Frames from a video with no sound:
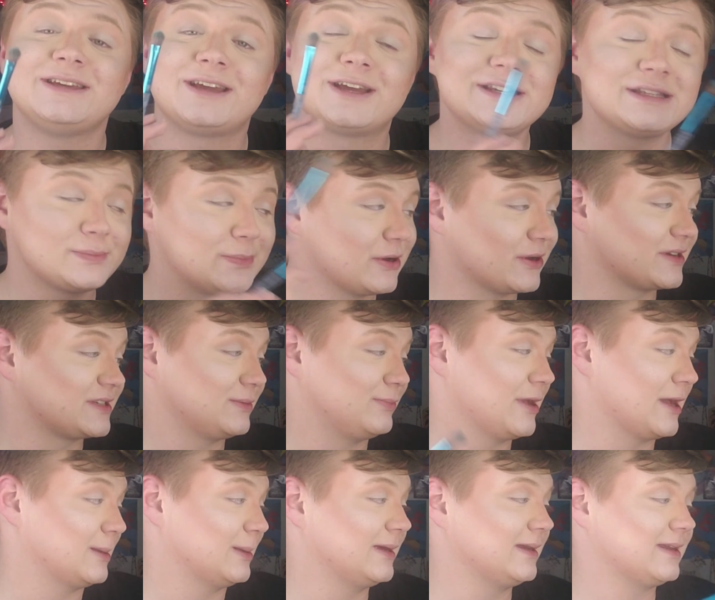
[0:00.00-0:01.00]
Conspiracy
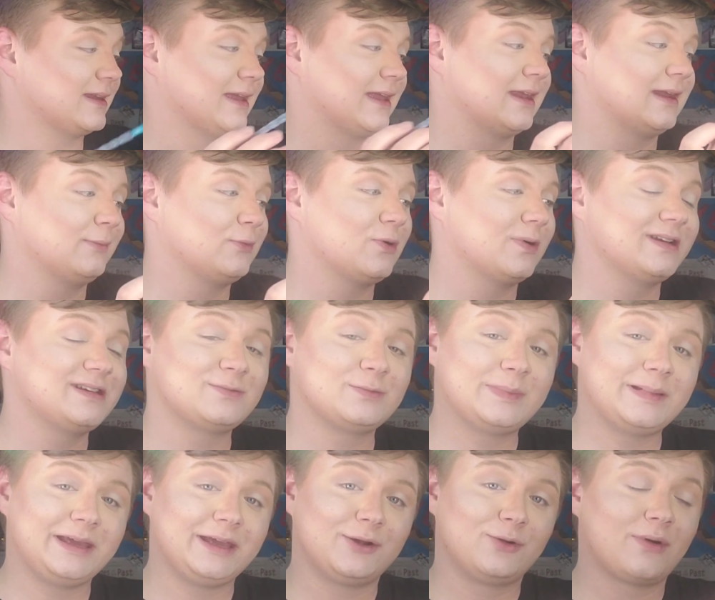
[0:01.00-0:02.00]
palette, and I'm going to
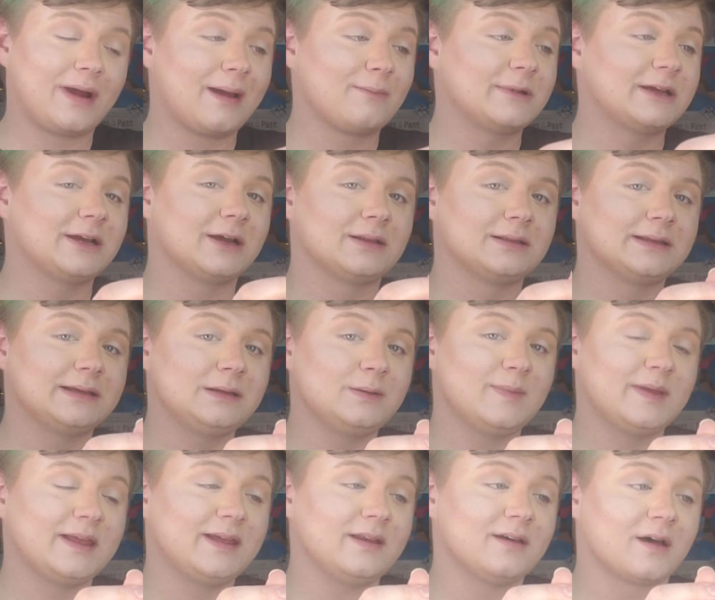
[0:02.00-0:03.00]
be grabbing a little
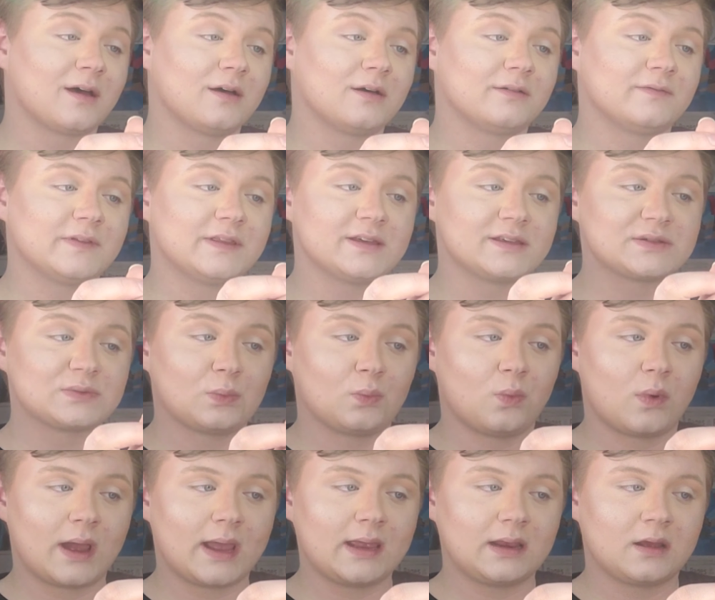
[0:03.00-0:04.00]
bit of this
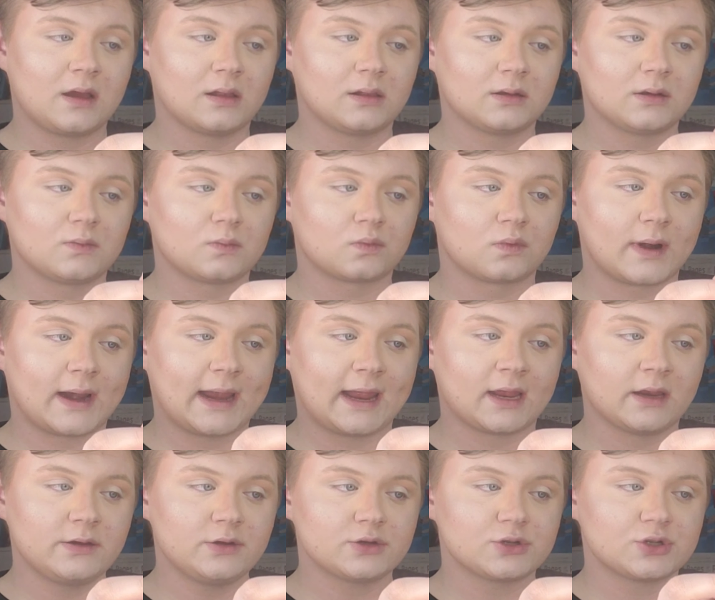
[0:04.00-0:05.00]
white color
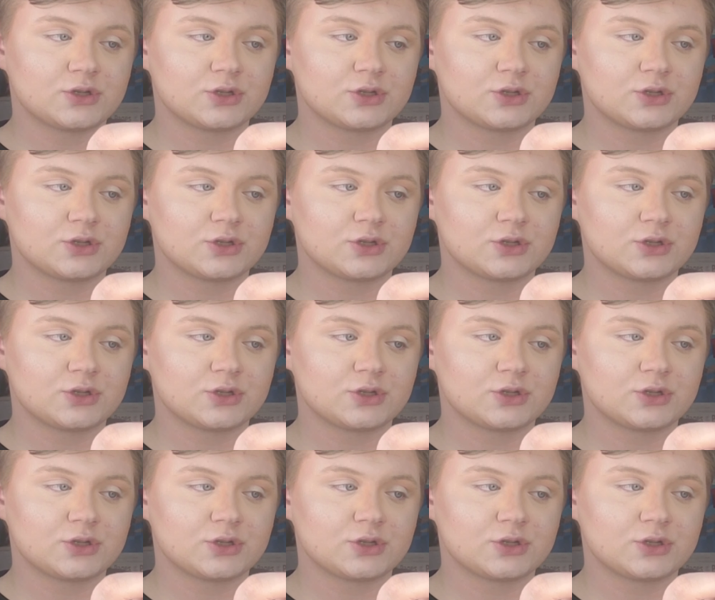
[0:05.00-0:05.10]
ranch.